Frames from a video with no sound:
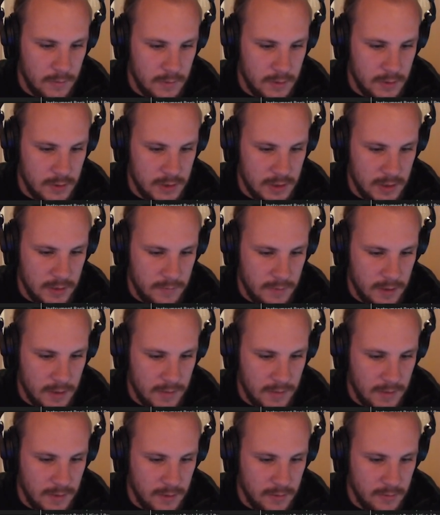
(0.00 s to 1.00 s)
You see
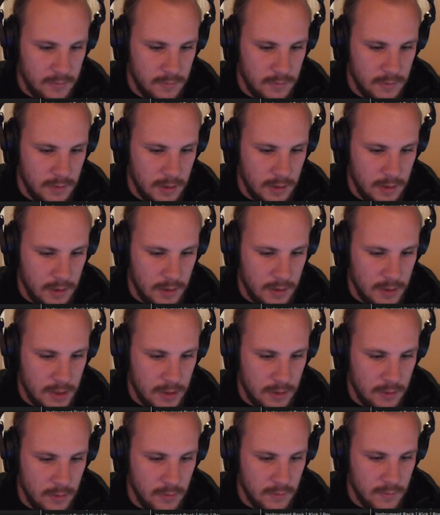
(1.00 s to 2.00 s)
right here, you
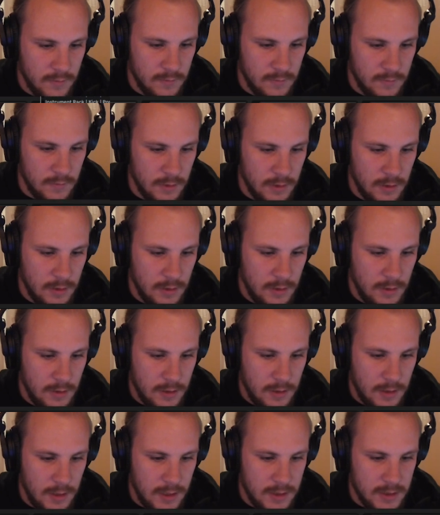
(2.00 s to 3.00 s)
can go to
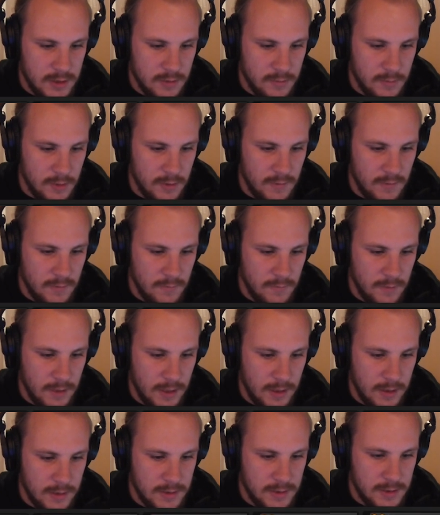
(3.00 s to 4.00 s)
instrument
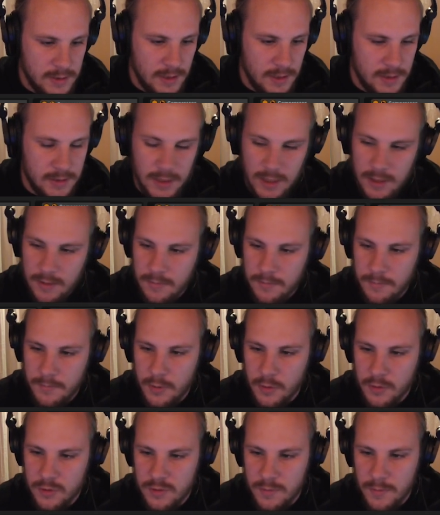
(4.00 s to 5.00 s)
rack sidechain
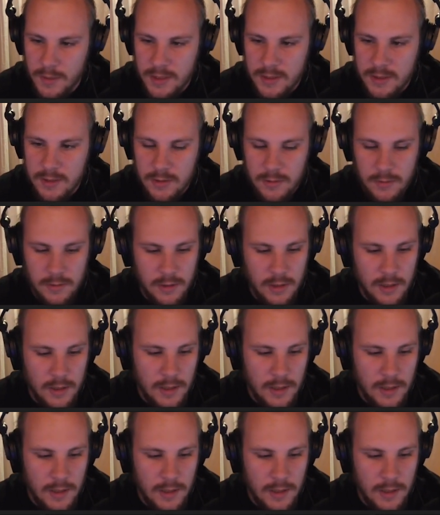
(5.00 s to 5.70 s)
post mixer,